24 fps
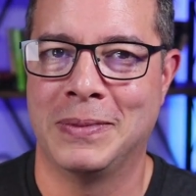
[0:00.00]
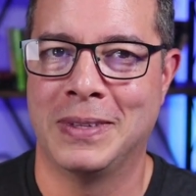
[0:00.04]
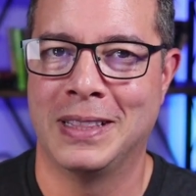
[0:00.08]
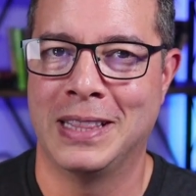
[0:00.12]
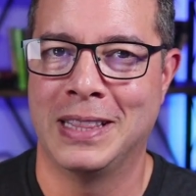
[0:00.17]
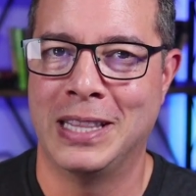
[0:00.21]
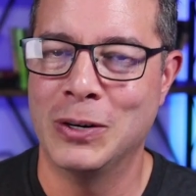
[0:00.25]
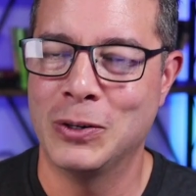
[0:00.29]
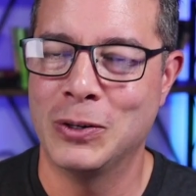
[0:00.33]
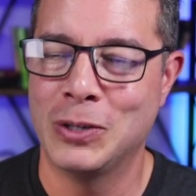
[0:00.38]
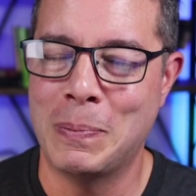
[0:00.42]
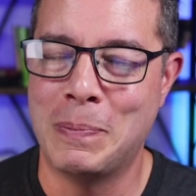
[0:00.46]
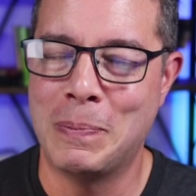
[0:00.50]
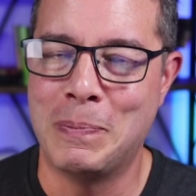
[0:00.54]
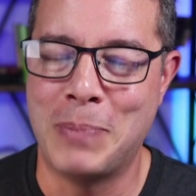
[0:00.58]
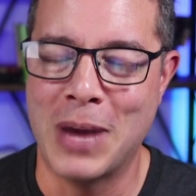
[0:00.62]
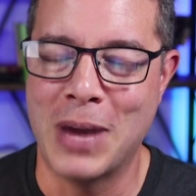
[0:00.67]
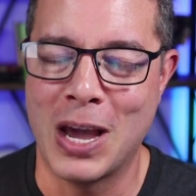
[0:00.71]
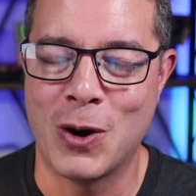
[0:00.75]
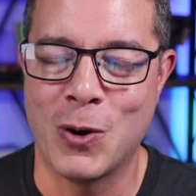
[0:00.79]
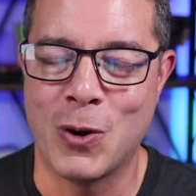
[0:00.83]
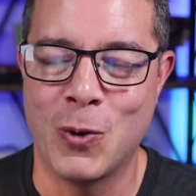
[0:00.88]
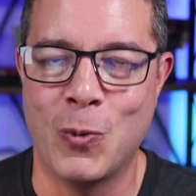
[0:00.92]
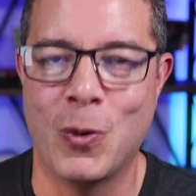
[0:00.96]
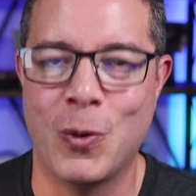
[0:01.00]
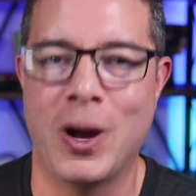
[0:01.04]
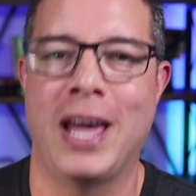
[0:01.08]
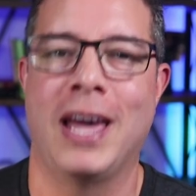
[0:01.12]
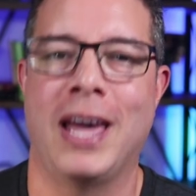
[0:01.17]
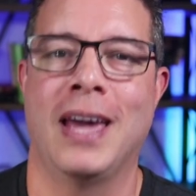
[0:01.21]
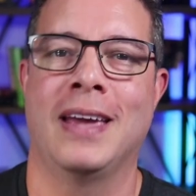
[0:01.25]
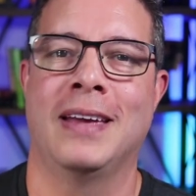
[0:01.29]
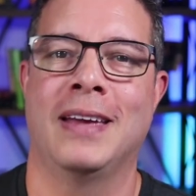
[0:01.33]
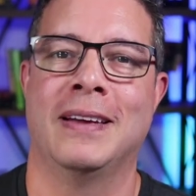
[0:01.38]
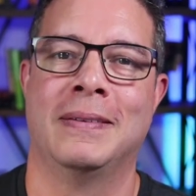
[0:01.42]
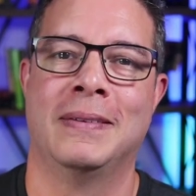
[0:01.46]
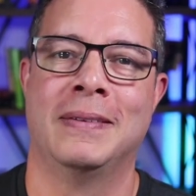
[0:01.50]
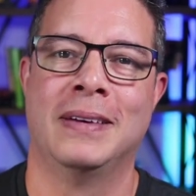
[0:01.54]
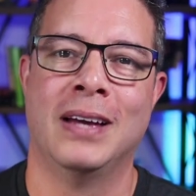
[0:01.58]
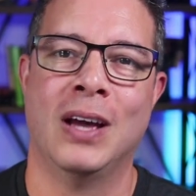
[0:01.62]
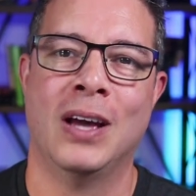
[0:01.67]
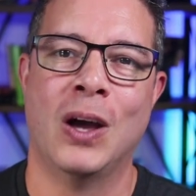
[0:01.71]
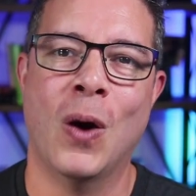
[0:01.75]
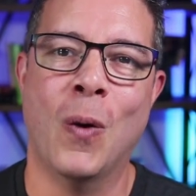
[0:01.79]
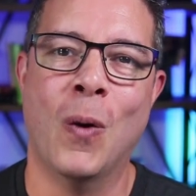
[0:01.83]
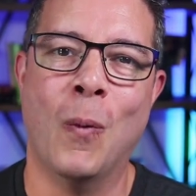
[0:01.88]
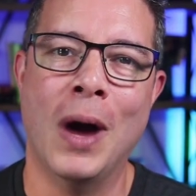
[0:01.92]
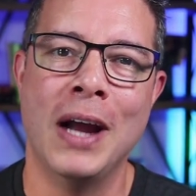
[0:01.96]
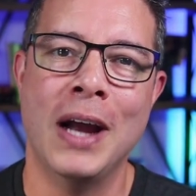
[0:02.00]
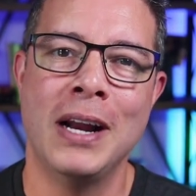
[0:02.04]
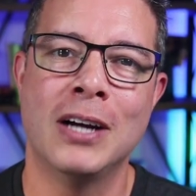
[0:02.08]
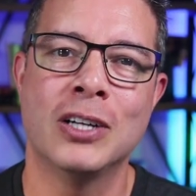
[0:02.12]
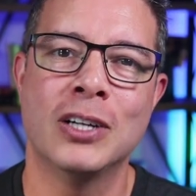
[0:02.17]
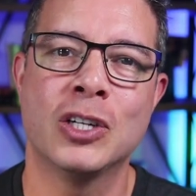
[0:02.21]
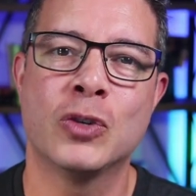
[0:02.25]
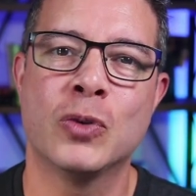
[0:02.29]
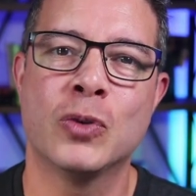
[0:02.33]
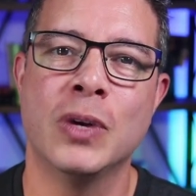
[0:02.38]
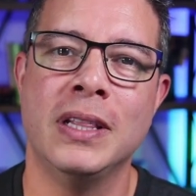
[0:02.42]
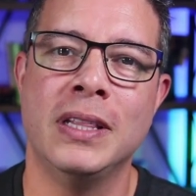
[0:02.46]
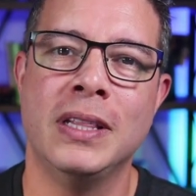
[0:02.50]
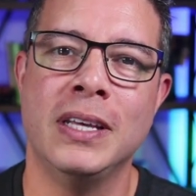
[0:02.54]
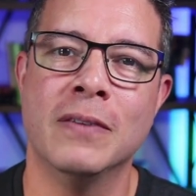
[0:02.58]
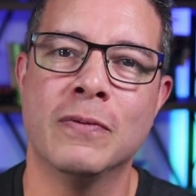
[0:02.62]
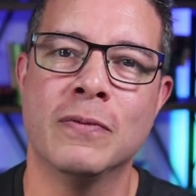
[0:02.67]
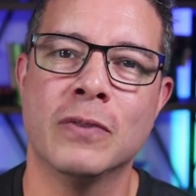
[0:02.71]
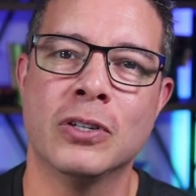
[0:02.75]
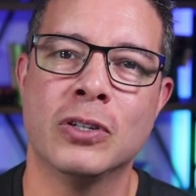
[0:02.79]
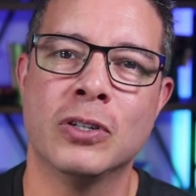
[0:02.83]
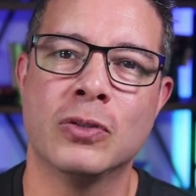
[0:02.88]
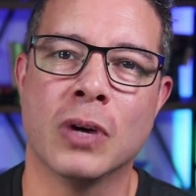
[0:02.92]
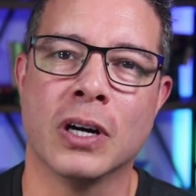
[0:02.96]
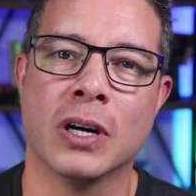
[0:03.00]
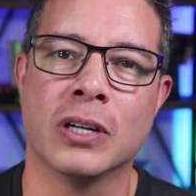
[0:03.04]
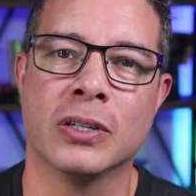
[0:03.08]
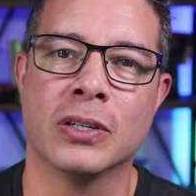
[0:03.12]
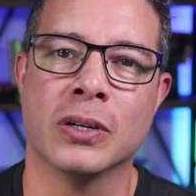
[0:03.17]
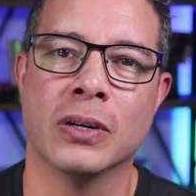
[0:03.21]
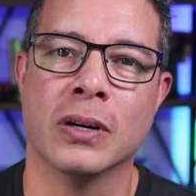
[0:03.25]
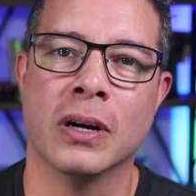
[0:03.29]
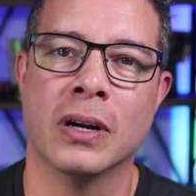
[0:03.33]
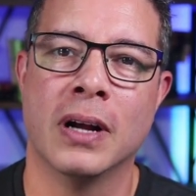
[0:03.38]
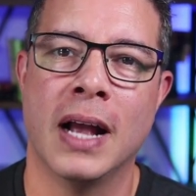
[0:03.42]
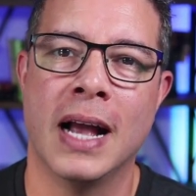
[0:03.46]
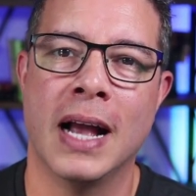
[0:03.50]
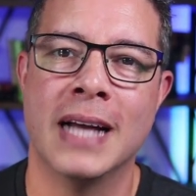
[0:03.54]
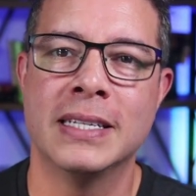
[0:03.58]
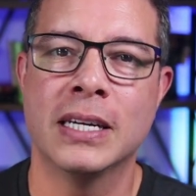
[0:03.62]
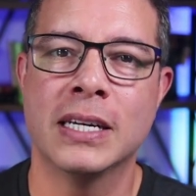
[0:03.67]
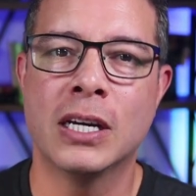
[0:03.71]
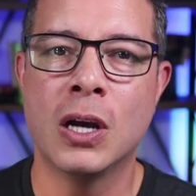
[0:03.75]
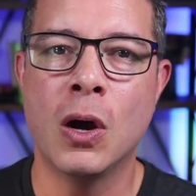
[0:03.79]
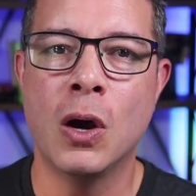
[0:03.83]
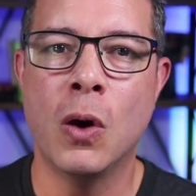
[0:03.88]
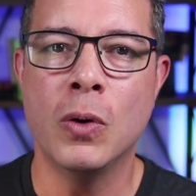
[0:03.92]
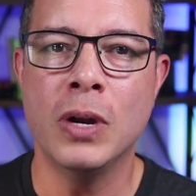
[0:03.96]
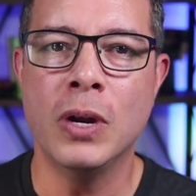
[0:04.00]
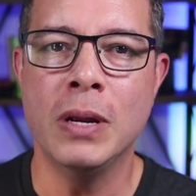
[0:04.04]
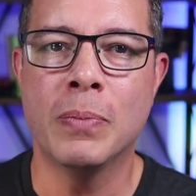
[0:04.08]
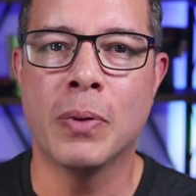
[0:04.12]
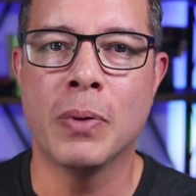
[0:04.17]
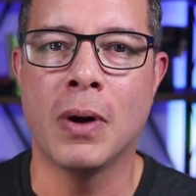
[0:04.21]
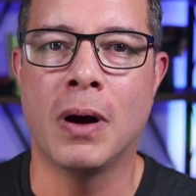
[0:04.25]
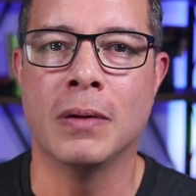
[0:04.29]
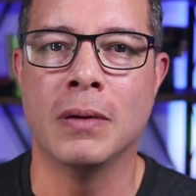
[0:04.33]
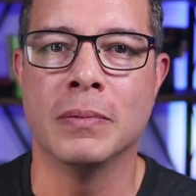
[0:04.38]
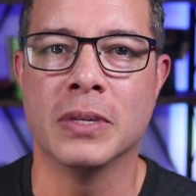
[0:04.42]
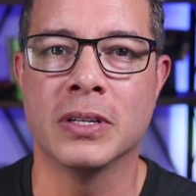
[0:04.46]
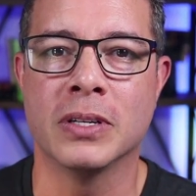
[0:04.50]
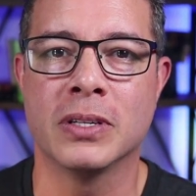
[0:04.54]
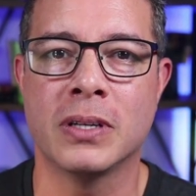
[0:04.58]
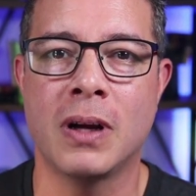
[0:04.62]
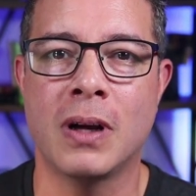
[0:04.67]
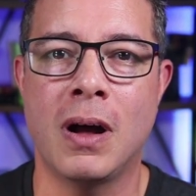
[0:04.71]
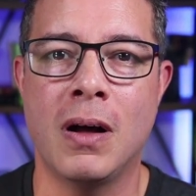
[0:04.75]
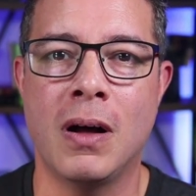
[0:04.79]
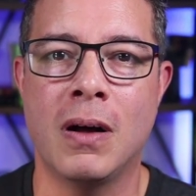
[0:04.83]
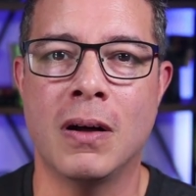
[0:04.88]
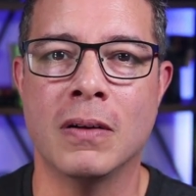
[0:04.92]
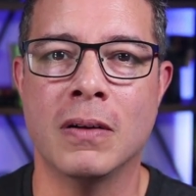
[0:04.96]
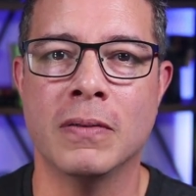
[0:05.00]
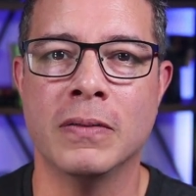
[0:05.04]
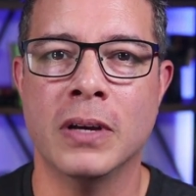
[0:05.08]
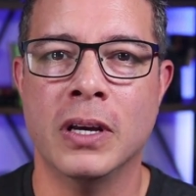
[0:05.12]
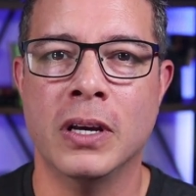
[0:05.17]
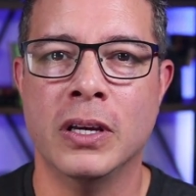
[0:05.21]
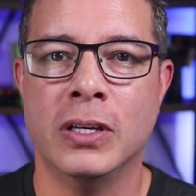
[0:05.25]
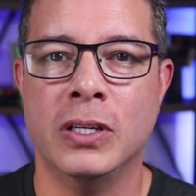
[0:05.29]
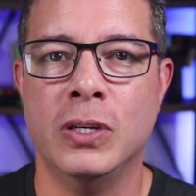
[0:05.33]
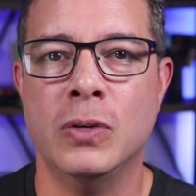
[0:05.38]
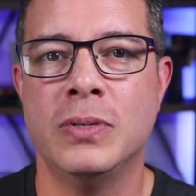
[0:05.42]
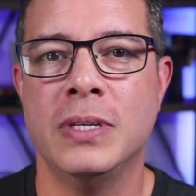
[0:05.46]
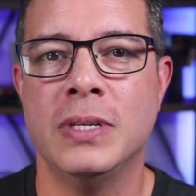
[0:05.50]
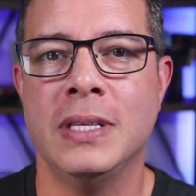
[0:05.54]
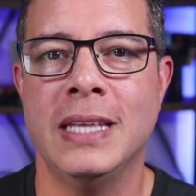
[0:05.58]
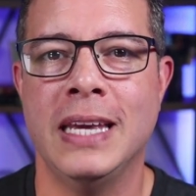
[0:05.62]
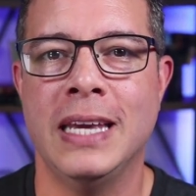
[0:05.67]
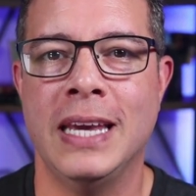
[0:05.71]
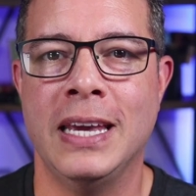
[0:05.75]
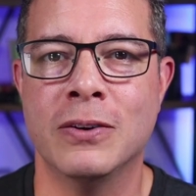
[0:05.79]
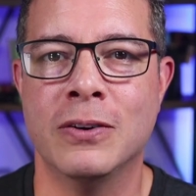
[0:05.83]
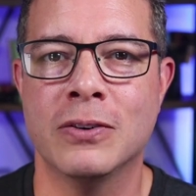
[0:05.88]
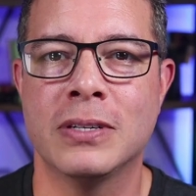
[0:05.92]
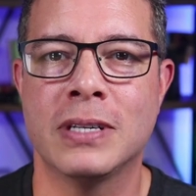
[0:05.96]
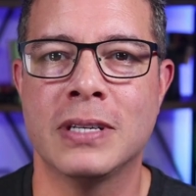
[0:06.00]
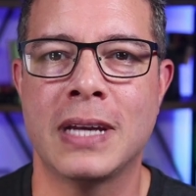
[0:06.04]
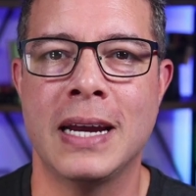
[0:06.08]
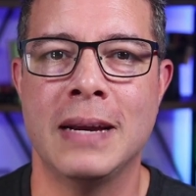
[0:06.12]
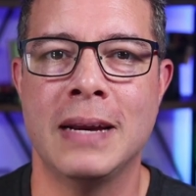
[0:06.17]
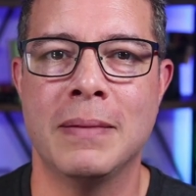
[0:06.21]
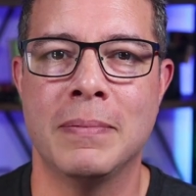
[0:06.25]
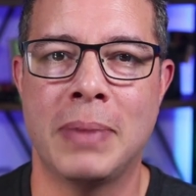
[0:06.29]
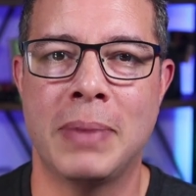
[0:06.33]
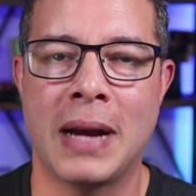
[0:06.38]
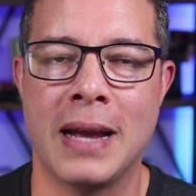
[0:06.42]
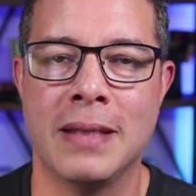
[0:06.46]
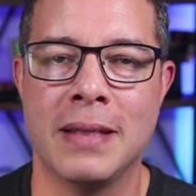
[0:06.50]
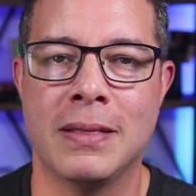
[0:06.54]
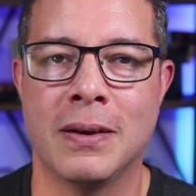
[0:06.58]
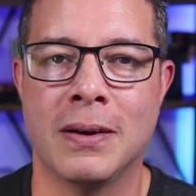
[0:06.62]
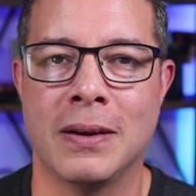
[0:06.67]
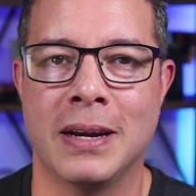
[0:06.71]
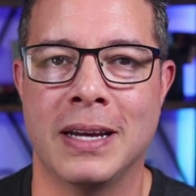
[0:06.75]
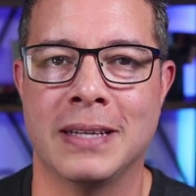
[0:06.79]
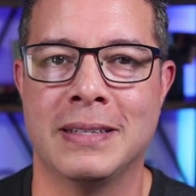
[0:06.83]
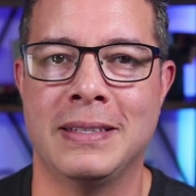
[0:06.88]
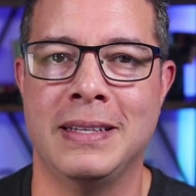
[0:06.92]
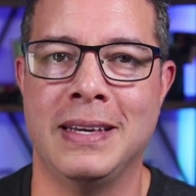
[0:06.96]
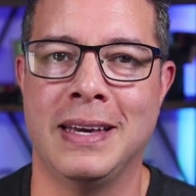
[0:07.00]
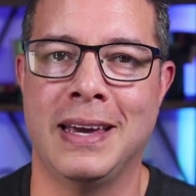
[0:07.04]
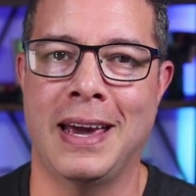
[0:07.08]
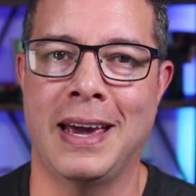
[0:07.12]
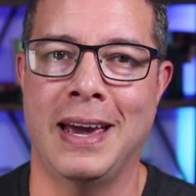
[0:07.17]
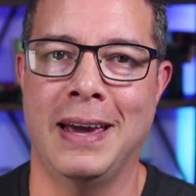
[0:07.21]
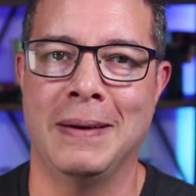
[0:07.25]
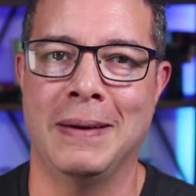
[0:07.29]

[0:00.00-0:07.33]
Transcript: There's a better way. Why not treat the infrastructure as a coding problem to solve using the Intersight Python SDK?